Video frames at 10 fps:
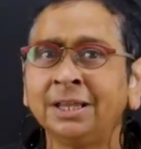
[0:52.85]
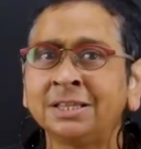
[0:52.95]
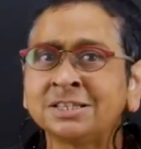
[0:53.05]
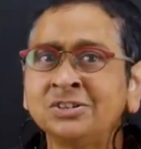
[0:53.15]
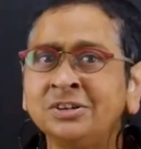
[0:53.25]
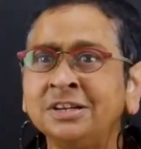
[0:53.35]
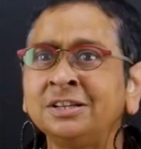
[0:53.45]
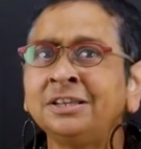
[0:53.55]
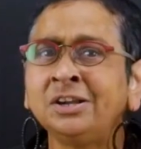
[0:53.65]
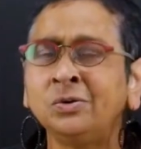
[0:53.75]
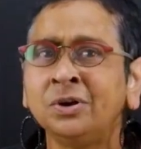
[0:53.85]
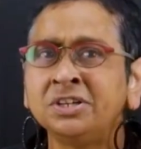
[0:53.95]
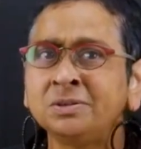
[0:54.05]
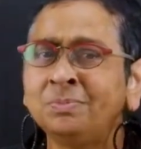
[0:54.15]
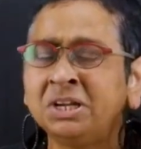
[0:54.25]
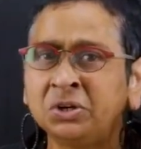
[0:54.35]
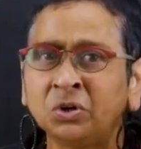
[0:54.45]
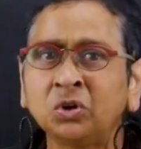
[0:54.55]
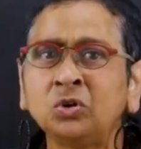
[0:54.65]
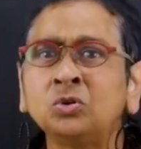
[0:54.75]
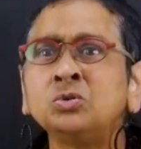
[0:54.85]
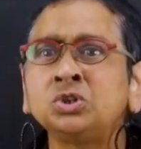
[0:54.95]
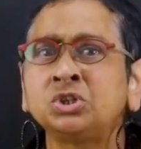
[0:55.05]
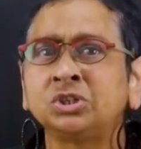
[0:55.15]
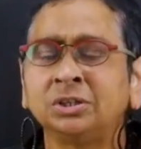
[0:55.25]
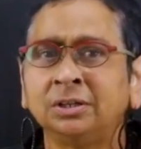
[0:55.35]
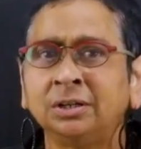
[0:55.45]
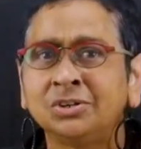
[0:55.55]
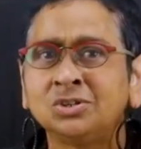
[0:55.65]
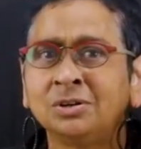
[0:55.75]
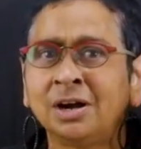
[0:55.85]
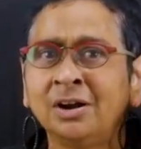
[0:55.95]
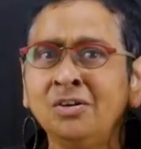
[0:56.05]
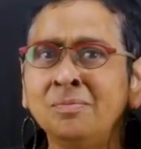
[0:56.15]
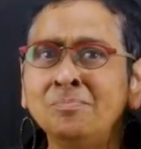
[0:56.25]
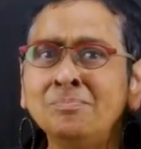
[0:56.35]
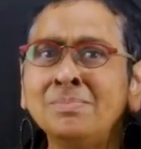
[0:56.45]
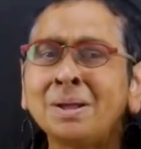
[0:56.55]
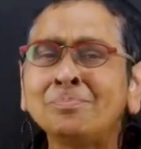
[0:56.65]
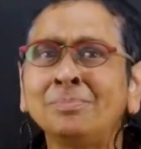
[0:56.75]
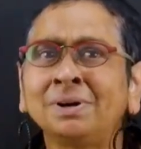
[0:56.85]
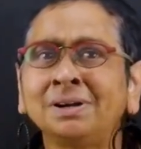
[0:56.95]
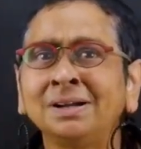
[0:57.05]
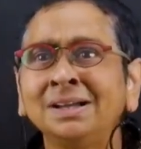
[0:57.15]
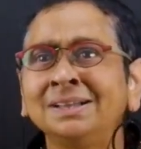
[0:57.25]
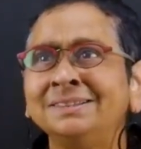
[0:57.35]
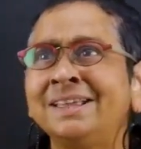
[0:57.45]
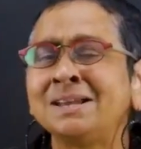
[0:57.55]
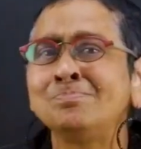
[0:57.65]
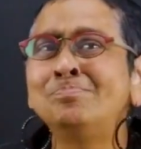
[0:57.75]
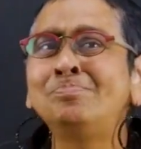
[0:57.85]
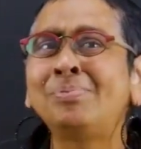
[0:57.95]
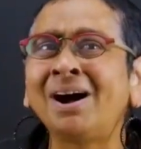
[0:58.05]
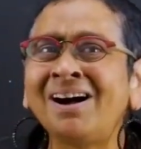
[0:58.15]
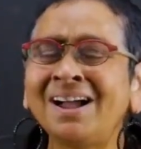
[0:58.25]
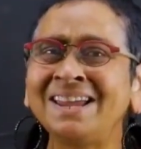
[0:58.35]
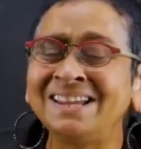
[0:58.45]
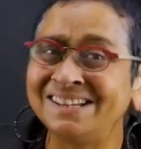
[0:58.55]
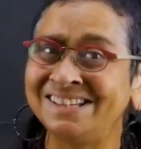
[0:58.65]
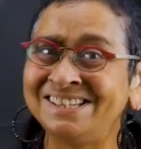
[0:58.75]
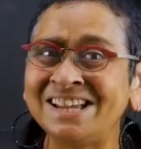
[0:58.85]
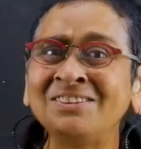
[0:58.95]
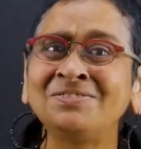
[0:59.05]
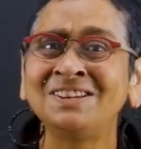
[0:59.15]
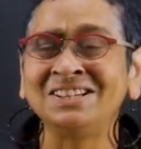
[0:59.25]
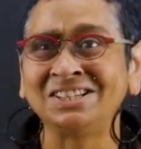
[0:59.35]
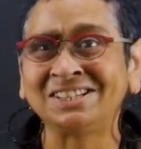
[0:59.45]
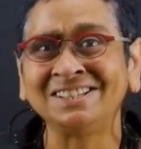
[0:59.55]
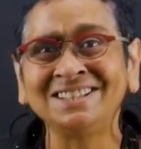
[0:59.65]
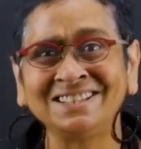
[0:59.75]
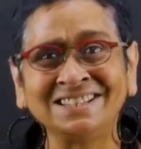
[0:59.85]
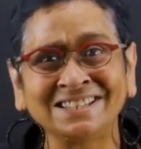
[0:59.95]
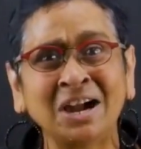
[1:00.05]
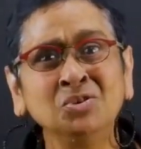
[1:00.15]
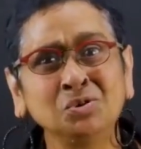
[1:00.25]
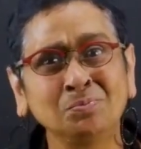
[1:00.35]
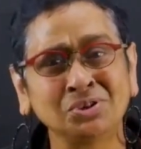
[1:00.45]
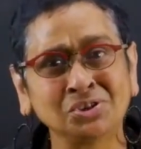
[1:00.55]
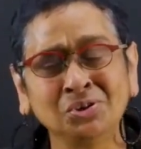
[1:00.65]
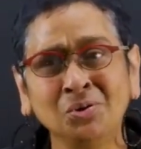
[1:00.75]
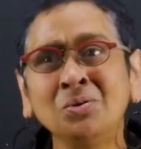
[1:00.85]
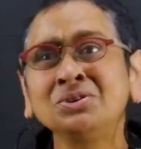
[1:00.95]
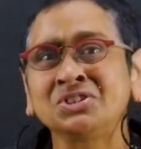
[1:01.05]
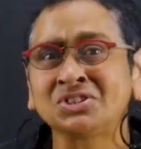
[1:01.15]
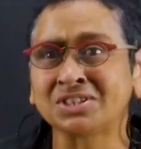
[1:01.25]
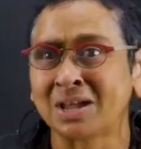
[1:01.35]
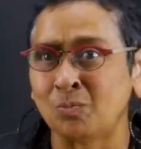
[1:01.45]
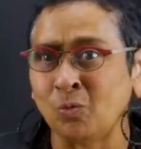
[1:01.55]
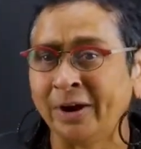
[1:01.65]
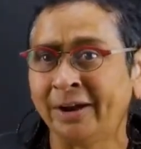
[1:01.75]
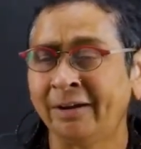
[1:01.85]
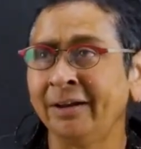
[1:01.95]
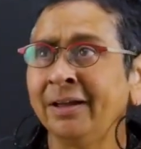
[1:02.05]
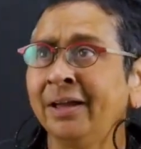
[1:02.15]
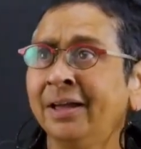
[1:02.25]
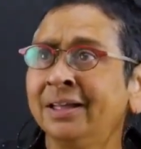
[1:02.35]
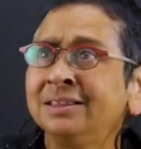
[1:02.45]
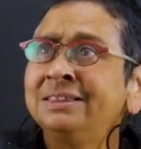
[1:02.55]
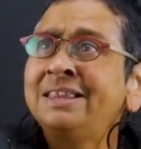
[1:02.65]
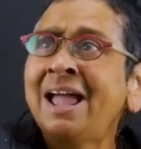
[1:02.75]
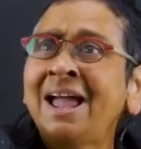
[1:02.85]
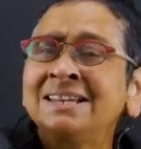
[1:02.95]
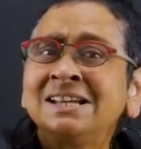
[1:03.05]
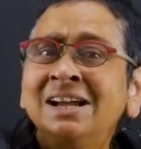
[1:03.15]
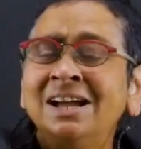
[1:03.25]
it's really going to be crucial to remember that by definition, since output goes somewhere, that